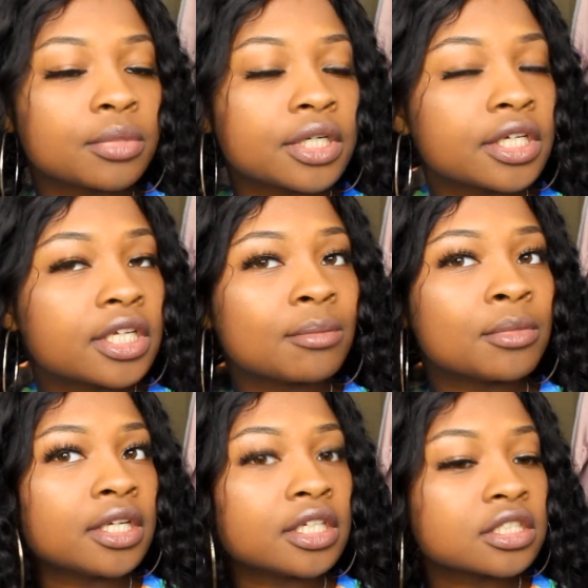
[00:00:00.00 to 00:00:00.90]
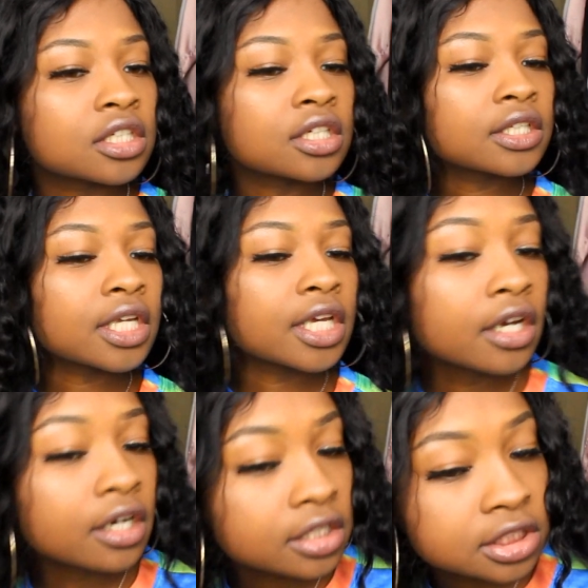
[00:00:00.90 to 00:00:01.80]
but I mean, it's curly
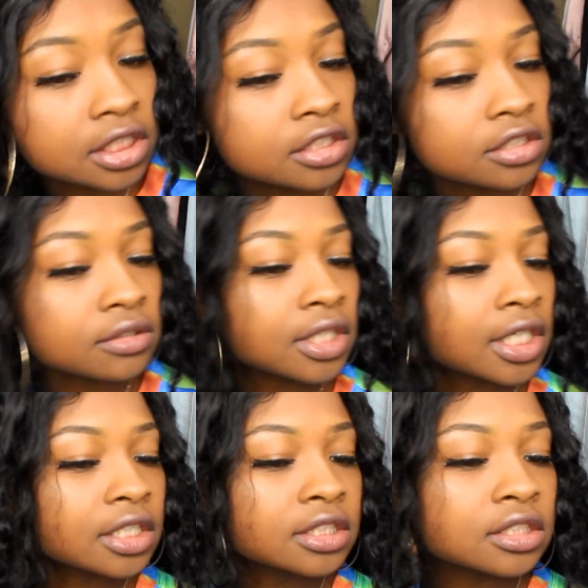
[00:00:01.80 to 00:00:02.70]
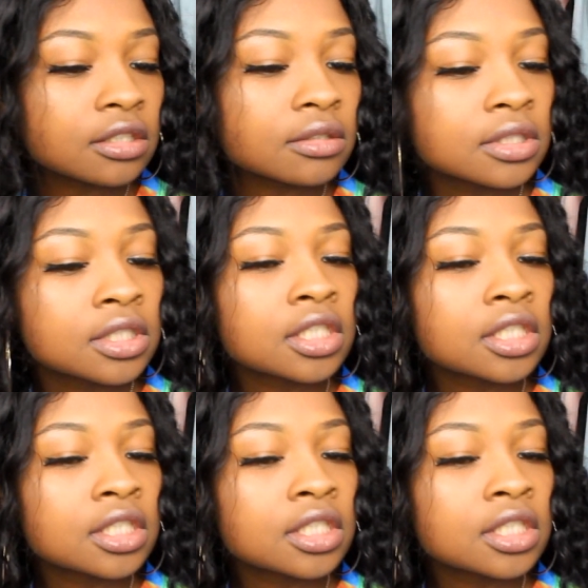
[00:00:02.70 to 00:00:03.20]
hair, it's gonna do that, so